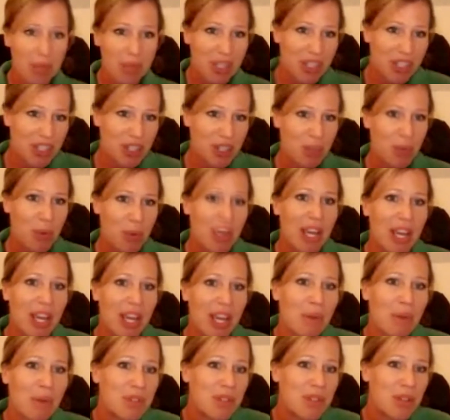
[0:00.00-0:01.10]
competition when
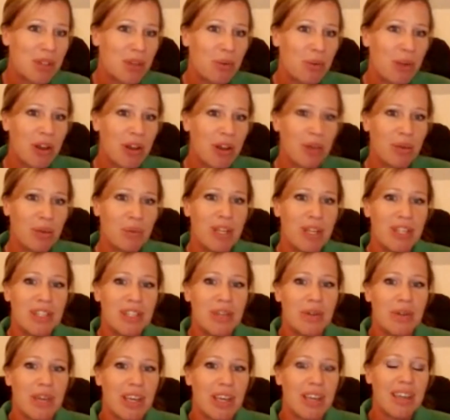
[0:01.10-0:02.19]
it comes to the work that
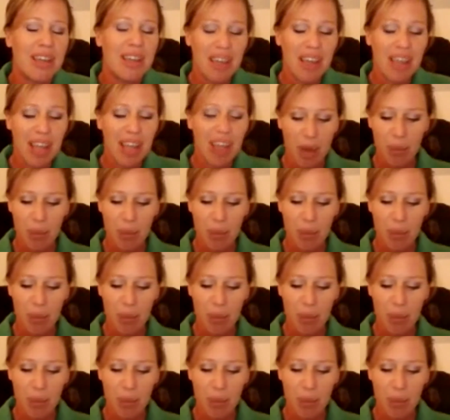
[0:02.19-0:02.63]
we're doing,